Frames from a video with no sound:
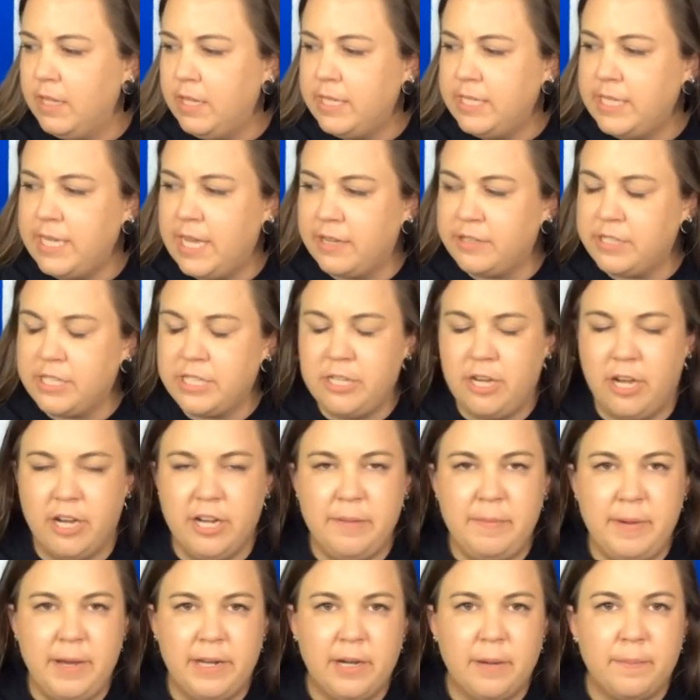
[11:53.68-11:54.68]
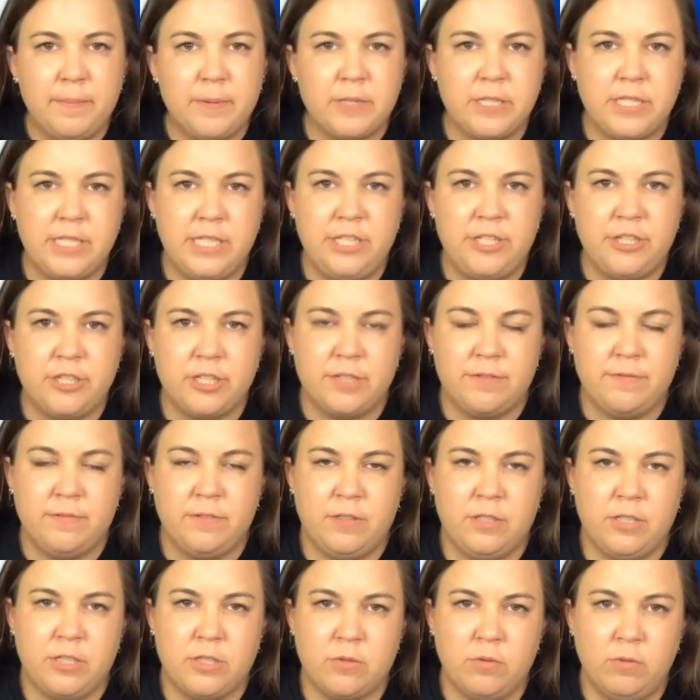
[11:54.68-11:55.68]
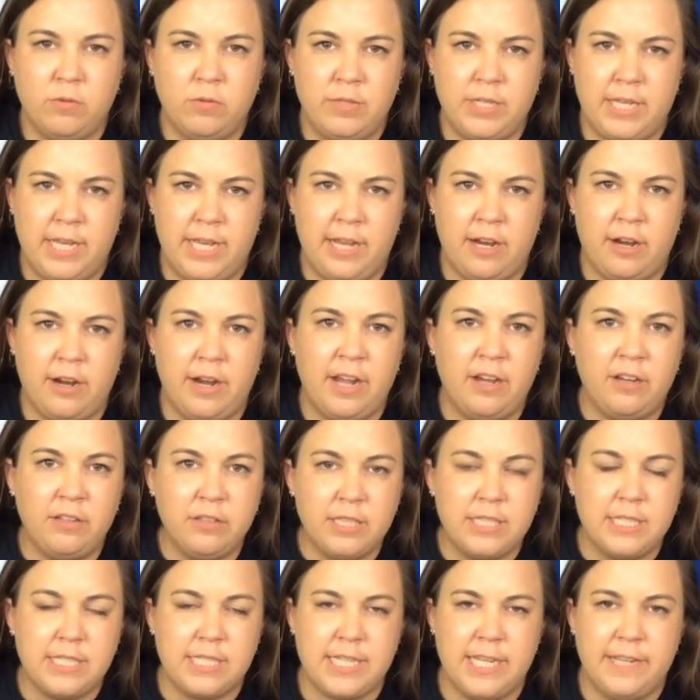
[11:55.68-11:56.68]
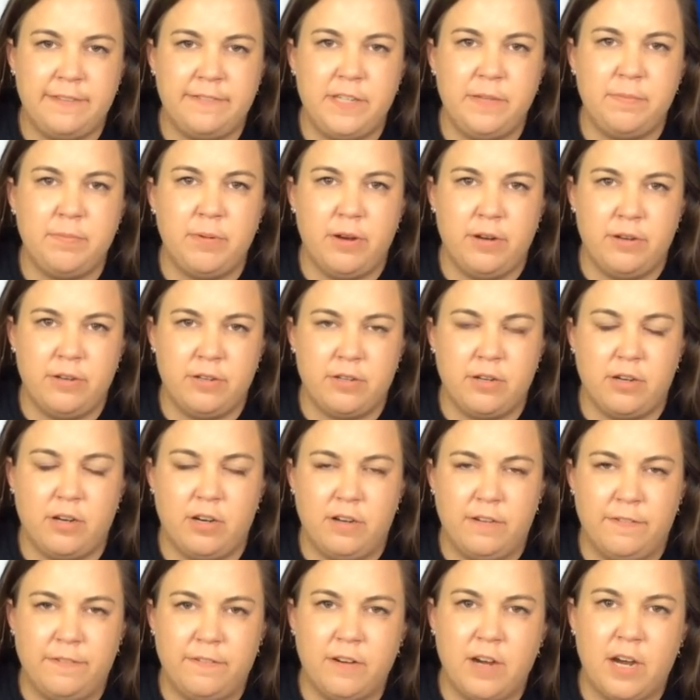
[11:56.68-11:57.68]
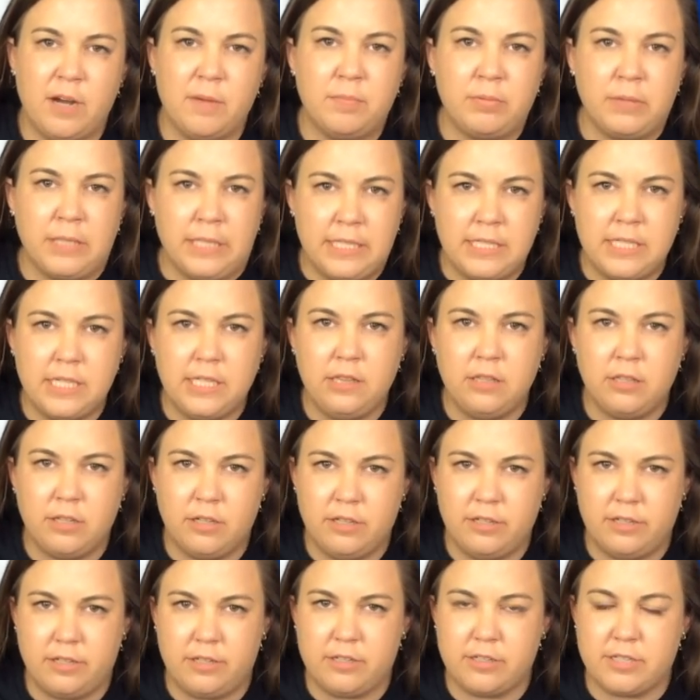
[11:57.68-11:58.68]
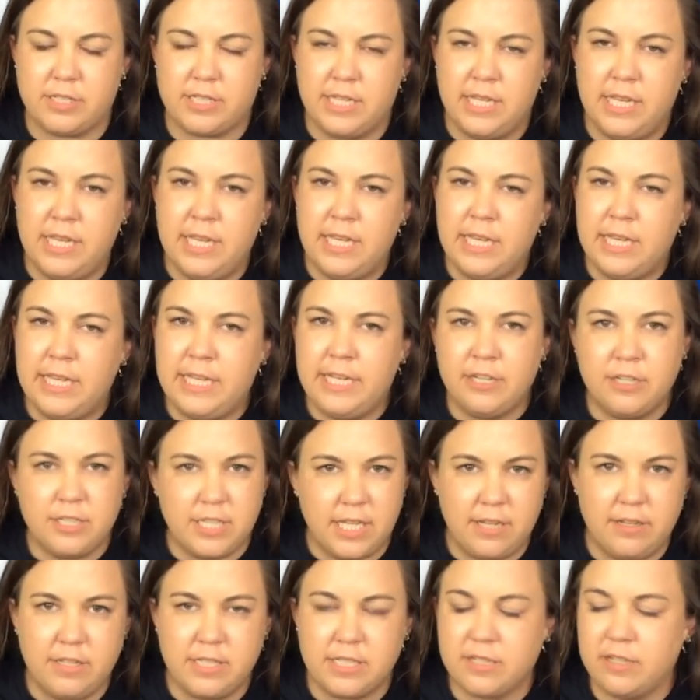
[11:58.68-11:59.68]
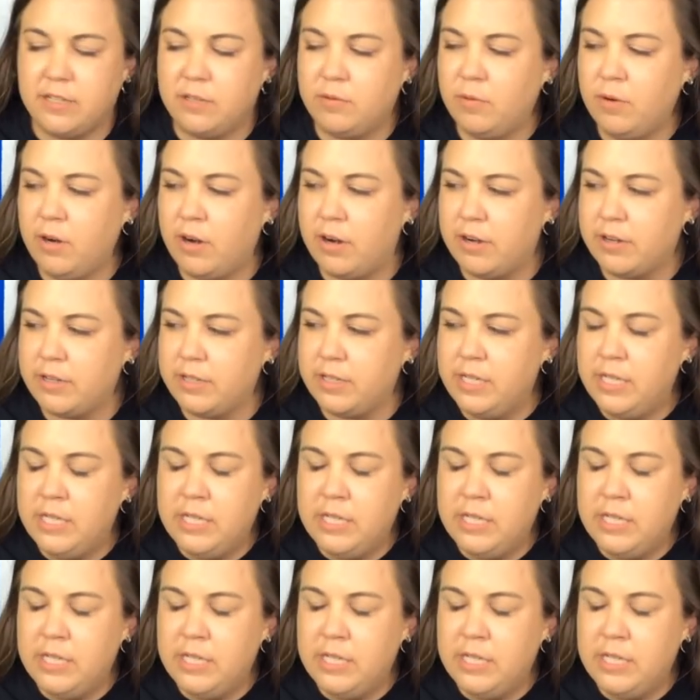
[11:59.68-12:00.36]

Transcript: Now, to talk about our procedures for the school day, our health and safety protocol for our blended learners, here's how it's going to work.